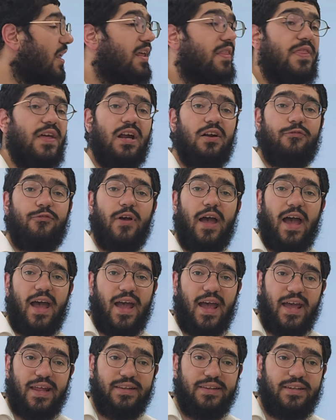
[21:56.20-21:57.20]

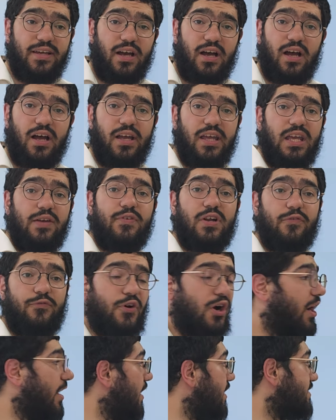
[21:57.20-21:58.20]
even if
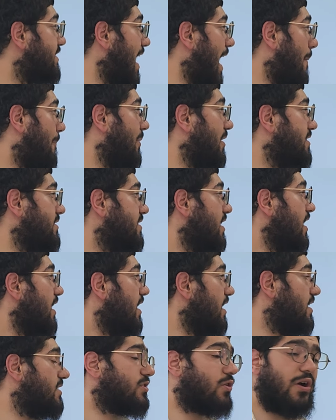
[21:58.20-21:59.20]
oinus happens,
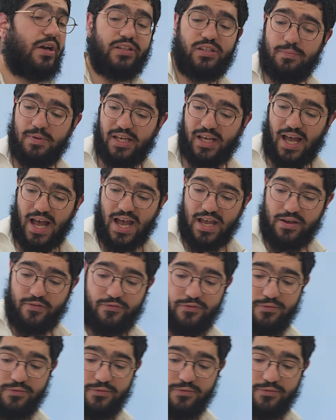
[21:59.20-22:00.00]
he is going to be chayiv.